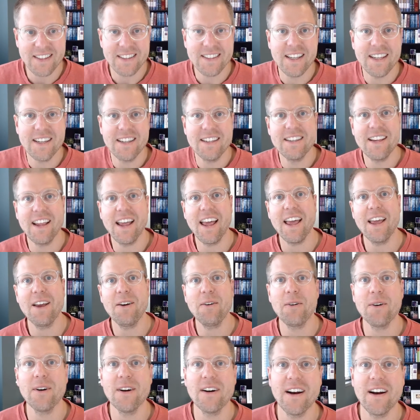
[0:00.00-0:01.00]

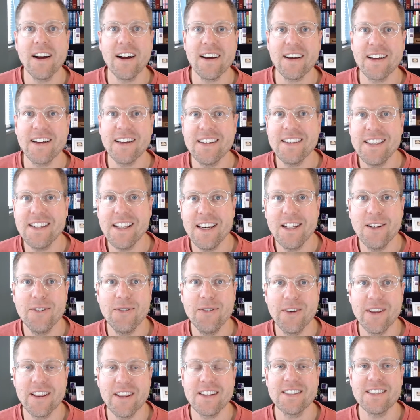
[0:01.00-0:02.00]
Today, we're
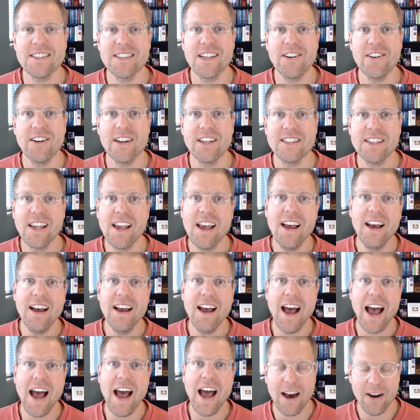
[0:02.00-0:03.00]
continuing the series,
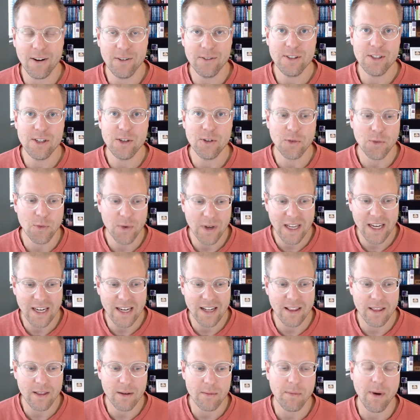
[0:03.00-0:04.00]
How to
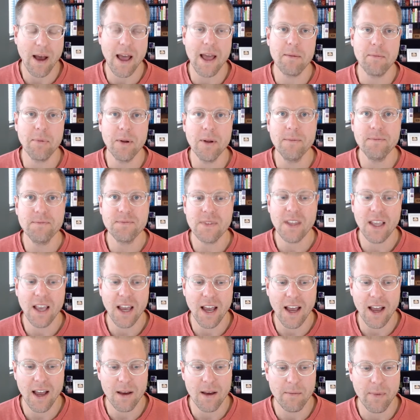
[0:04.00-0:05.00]
Read the Bible,
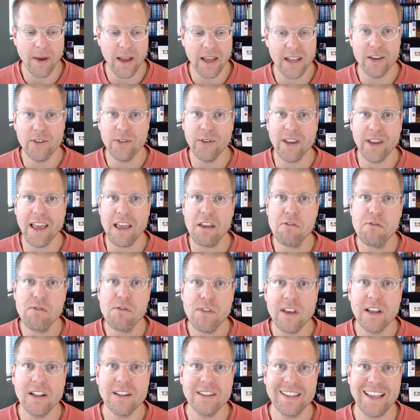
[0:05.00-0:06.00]
by doing a
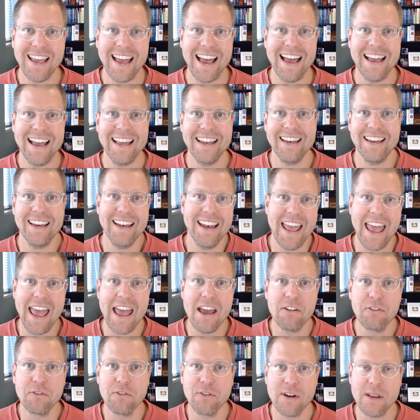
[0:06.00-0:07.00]
field guide in
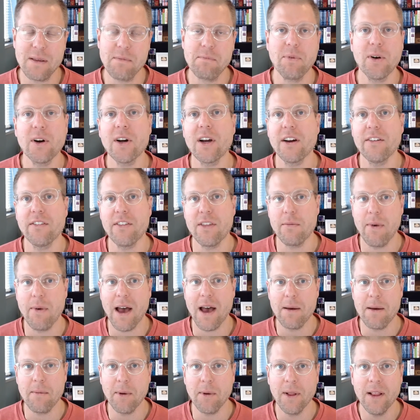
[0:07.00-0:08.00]
every book of the
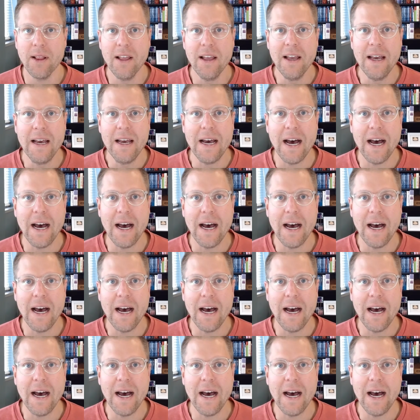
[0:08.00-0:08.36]
Bible.